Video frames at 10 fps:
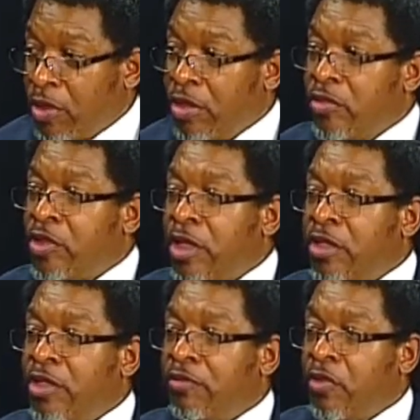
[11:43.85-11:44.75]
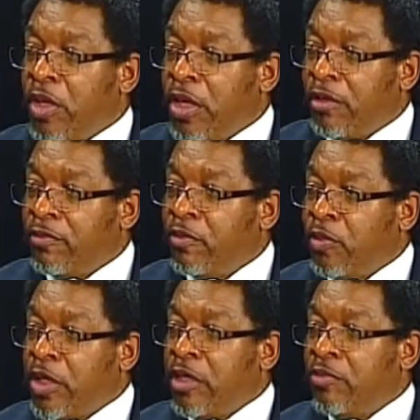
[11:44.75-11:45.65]
and you tend to have a way of
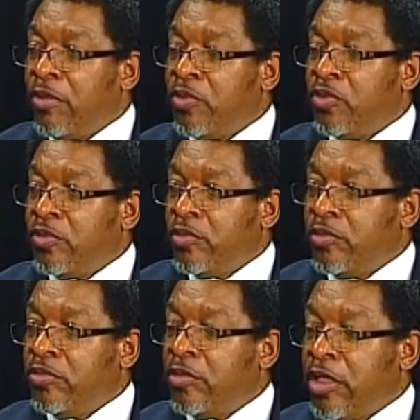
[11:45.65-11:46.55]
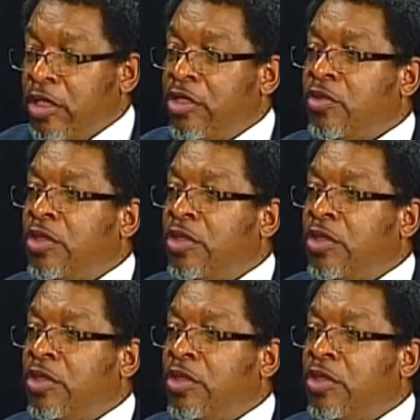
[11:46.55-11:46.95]
bringing people at ease.